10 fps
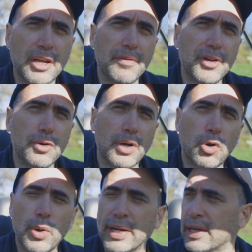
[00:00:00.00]
give you a
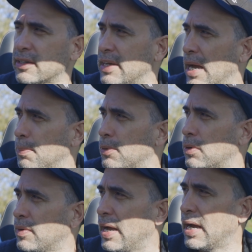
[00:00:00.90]
quick
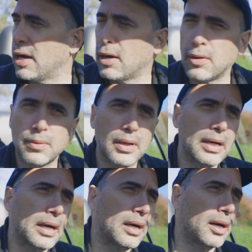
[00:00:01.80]
example how
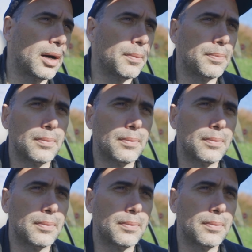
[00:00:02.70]
uh, uh,